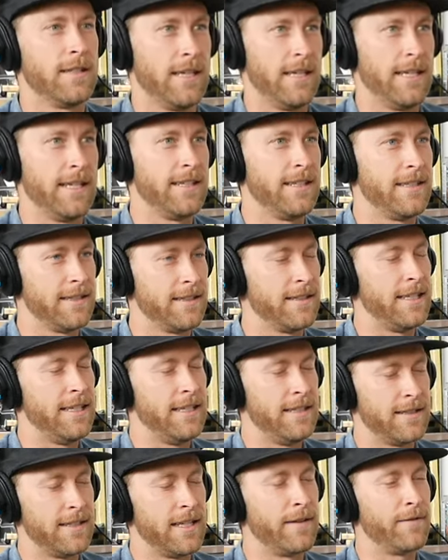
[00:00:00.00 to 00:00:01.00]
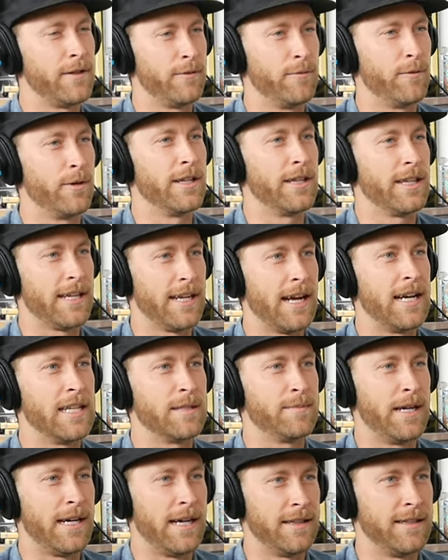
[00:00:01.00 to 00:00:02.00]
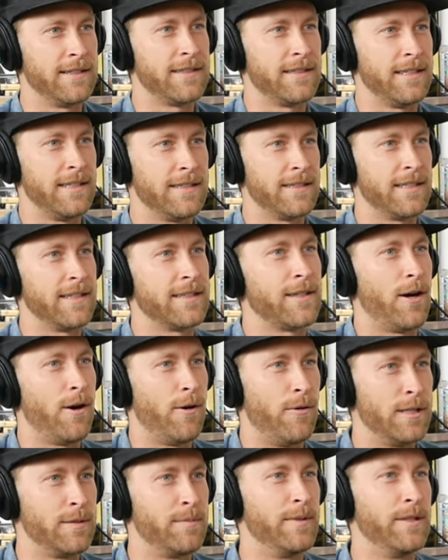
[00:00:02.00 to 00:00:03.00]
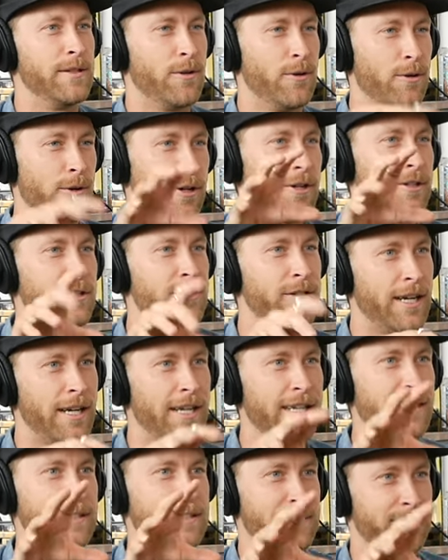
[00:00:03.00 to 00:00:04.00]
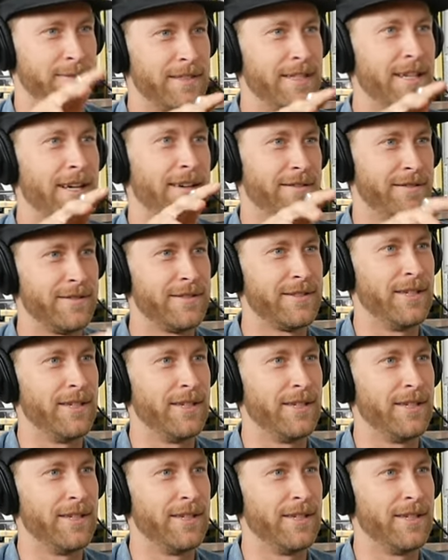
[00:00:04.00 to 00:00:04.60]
Like, he's definitely one of the guys behind the scenes that's always been orchestrating some stuff.